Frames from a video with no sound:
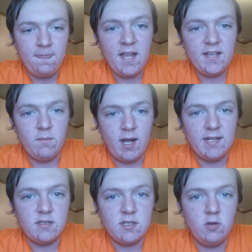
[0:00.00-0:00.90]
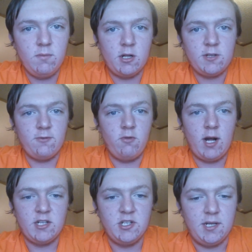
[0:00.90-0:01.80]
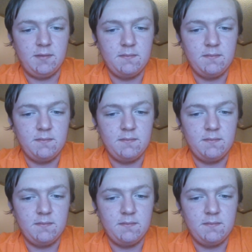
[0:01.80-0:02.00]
Thank you, mates, so much for watching.